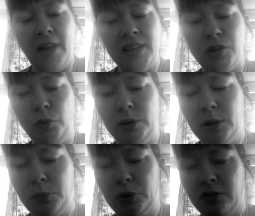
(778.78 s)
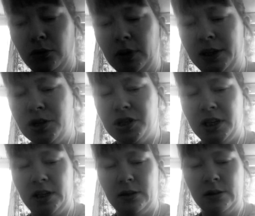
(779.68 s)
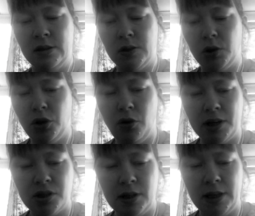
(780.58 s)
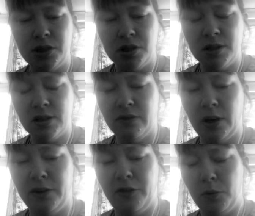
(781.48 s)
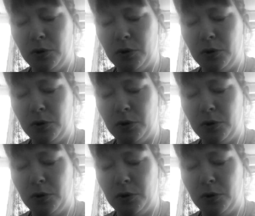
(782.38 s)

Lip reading: And that's a really beautiful energy. So congratulations, Divine